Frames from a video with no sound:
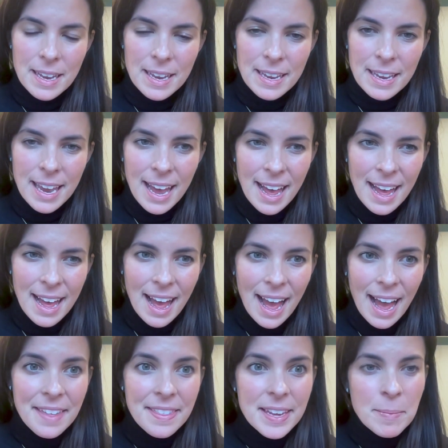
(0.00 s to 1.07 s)
Yeah,
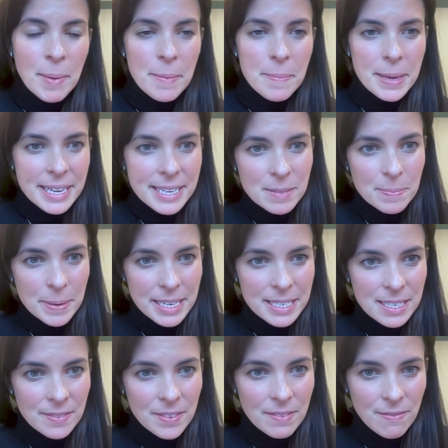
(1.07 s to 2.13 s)
I think my biggest
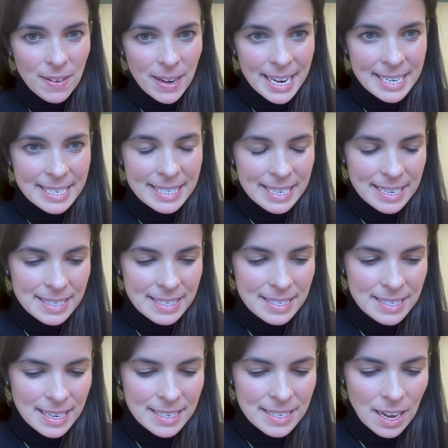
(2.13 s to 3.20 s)
piece of advice
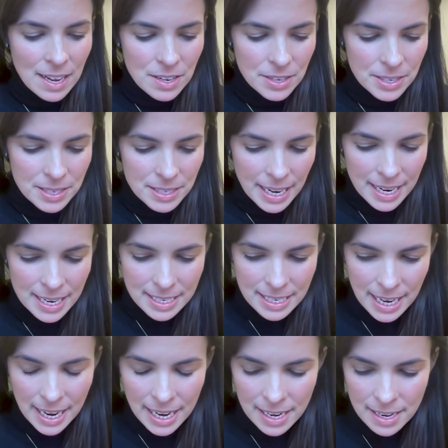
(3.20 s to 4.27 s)
is
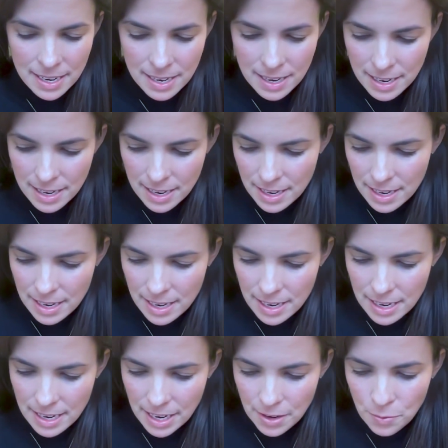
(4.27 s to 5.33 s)
understanding
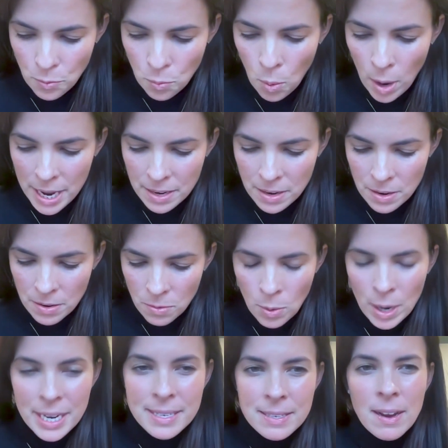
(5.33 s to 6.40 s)
kind of what
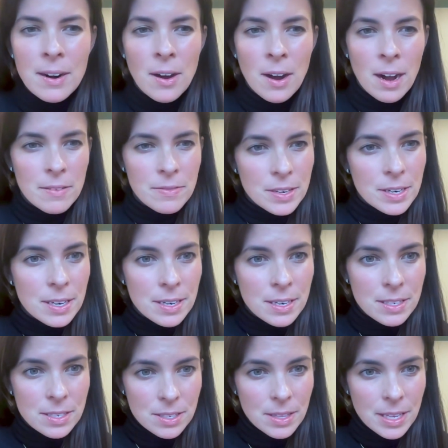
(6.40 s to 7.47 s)
is on offer
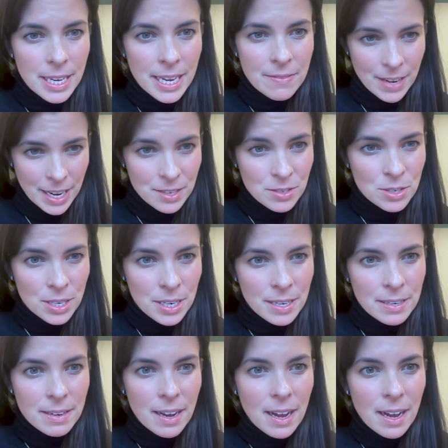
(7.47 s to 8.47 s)
to the investor.